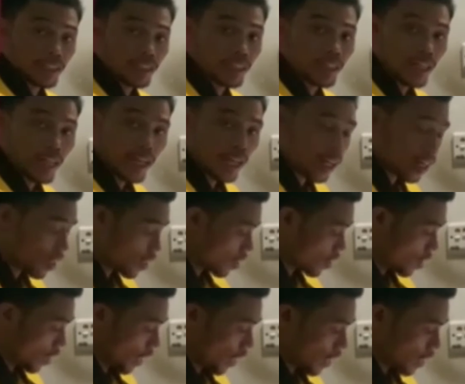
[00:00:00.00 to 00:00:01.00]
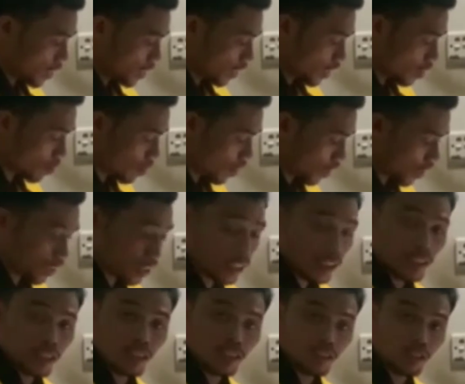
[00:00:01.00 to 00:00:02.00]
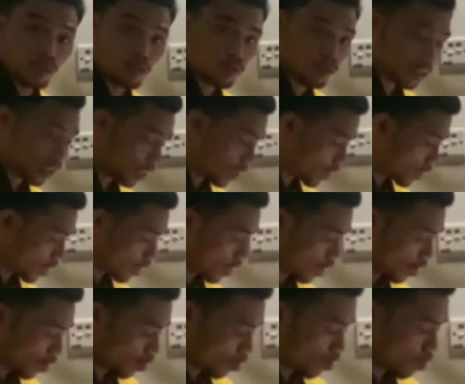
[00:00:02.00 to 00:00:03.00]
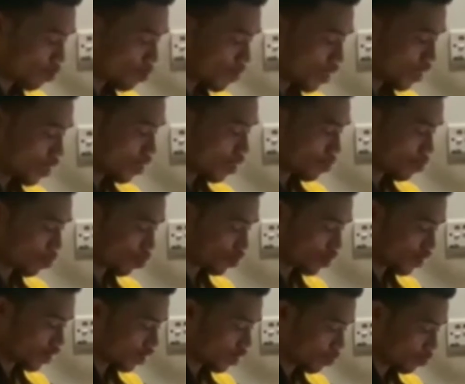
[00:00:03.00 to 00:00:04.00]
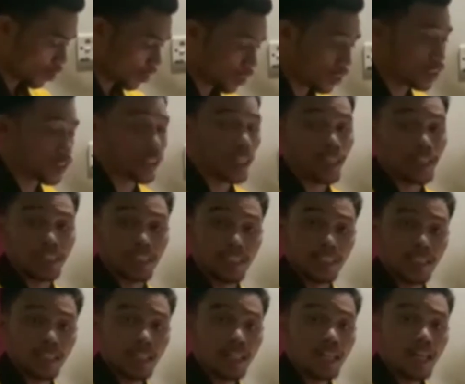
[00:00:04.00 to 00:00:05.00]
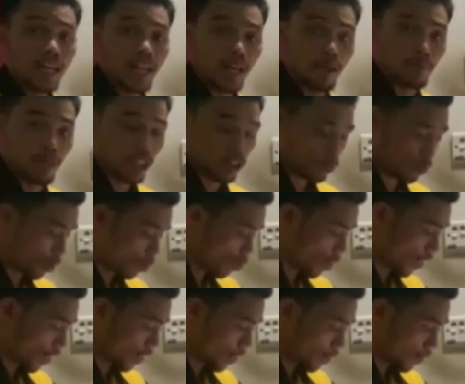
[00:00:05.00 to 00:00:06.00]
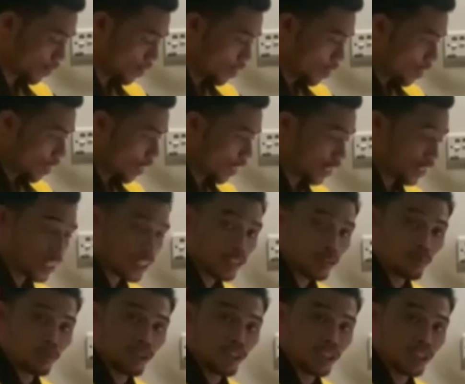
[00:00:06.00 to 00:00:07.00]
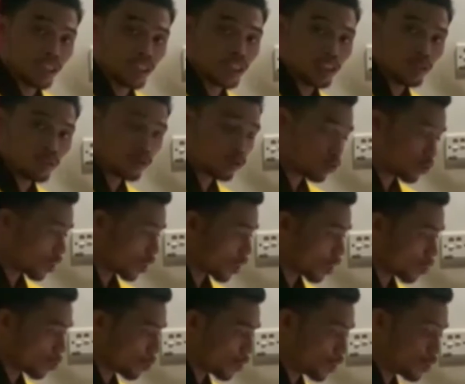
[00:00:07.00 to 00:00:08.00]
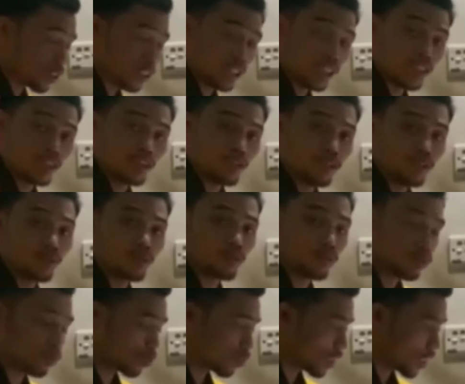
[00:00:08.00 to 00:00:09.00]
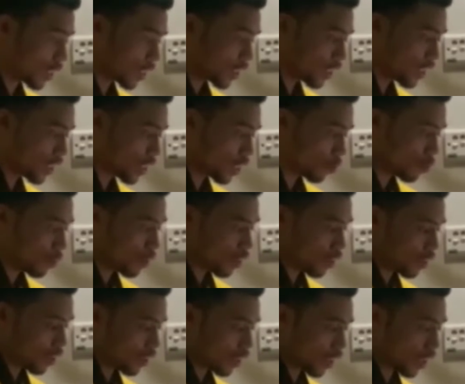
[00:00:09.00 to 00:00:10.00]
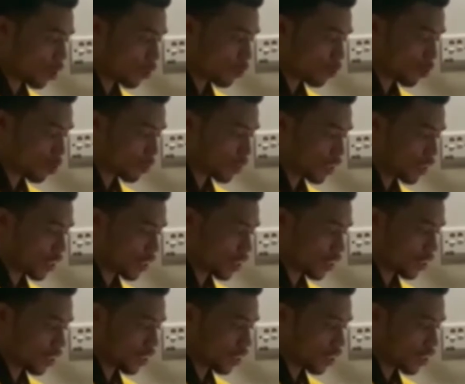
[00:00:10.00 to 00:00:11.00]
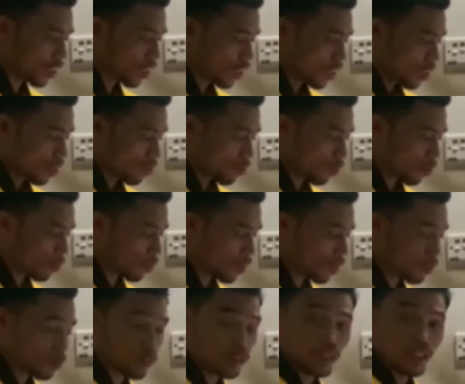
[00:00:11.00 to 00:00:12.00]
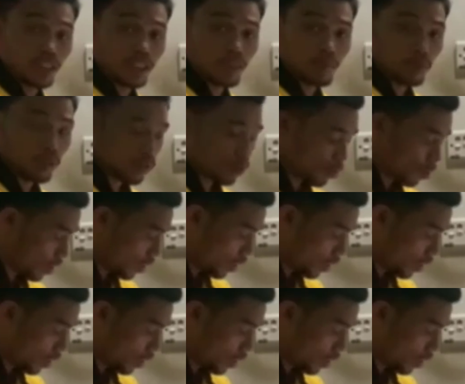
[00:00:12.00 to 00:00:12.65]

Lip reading: the air circuit breaker to to its normal position, which is at the MSB1. And then we need to use the key that we take out from the position number 2